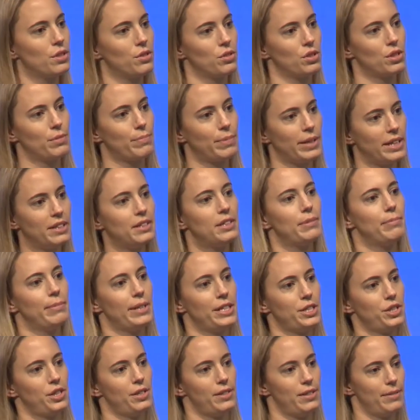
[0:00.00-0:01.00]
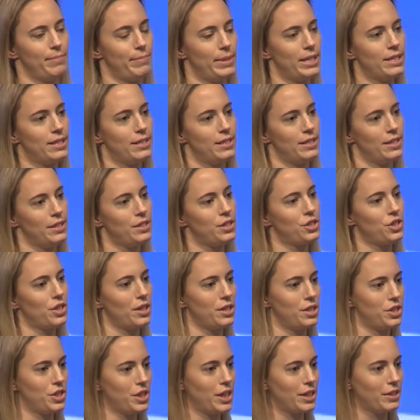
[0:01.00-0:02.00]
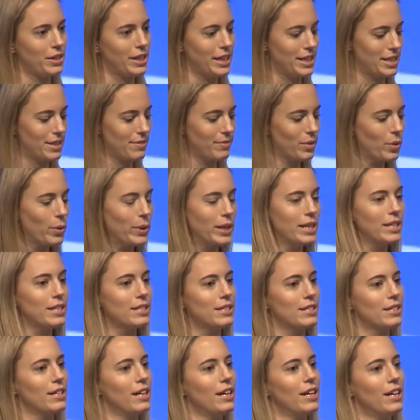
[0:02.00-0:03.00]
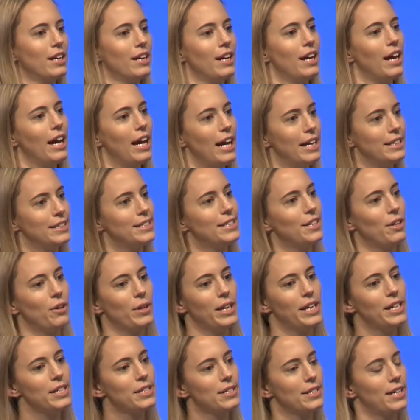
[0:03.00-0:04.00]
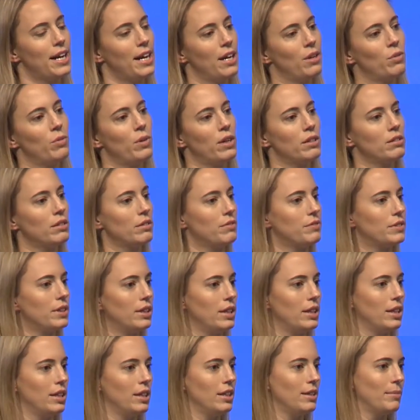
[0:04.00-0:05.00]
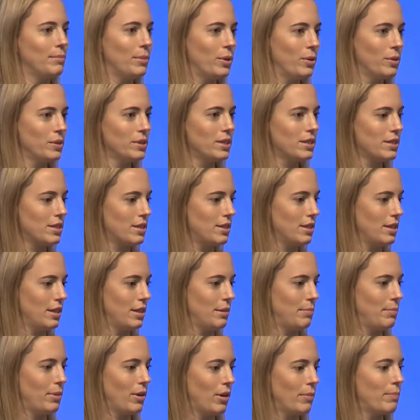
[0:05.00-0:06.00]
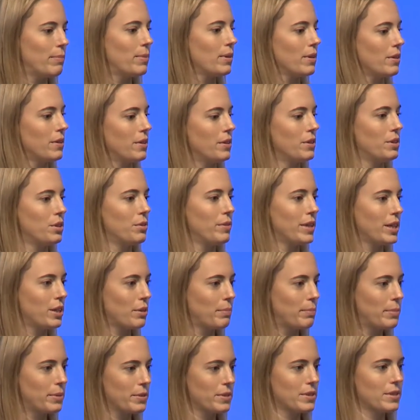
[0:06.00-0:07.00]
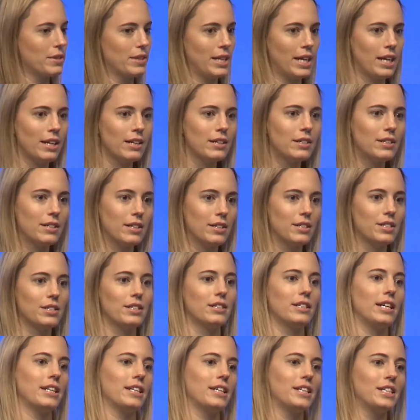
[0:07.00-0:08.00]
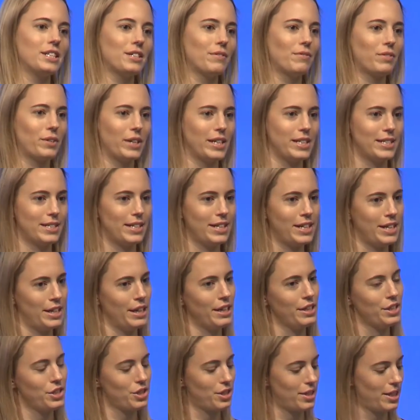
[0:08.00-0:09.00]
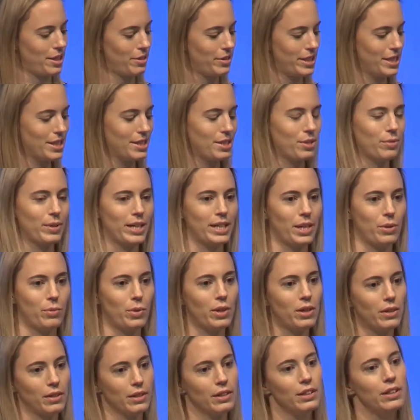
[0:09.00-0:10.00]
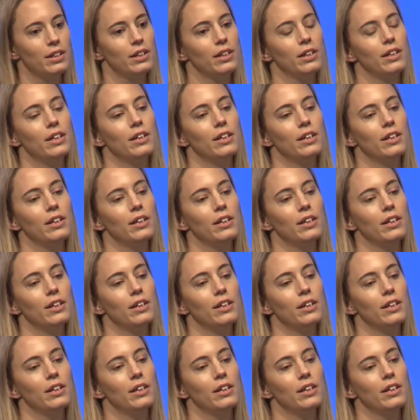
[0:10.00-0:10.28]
to spread the message and share his voice. And so he's now one of the most popular Twitter personalities, at least for his age. Now he's 21.